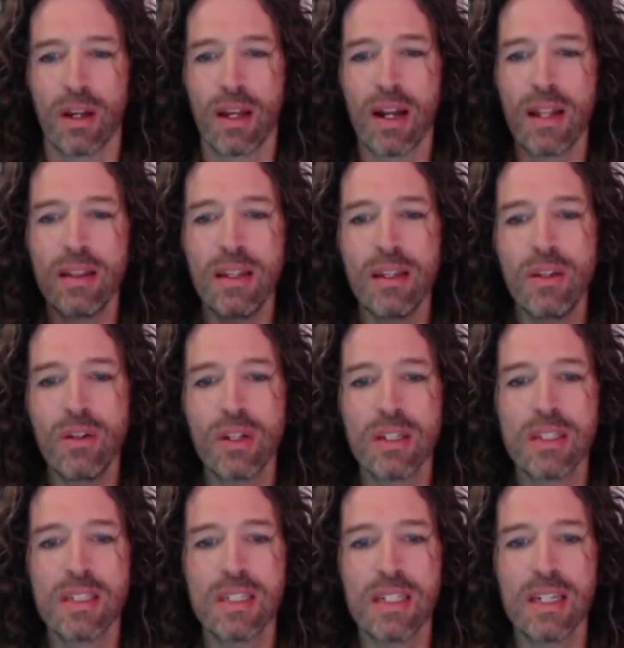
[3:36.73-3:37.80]
And I think you can
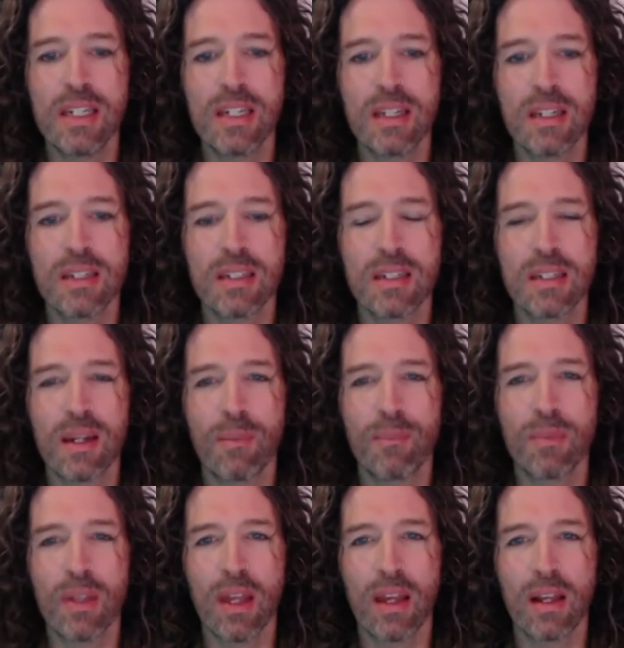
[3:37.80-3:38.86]
see it in
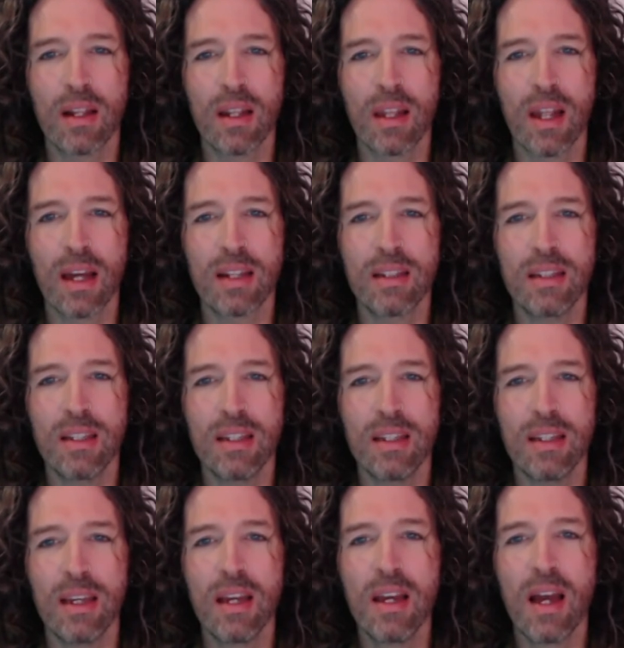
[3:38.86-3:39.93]
something like
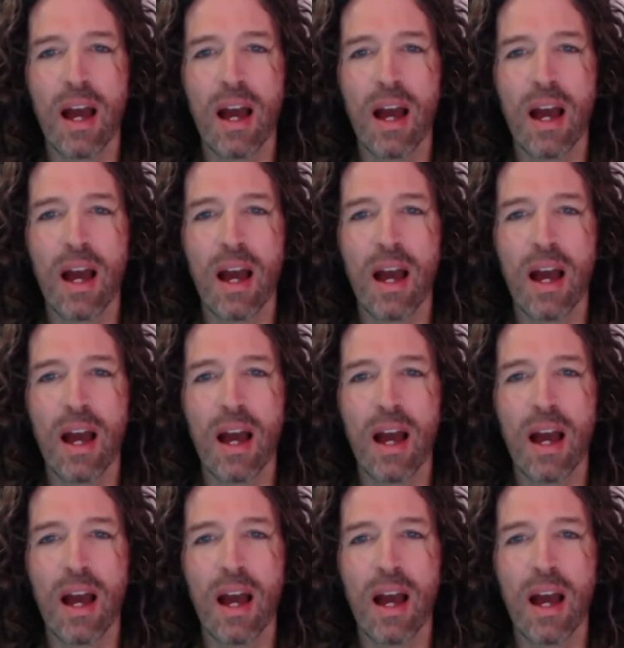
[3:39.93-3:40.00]
the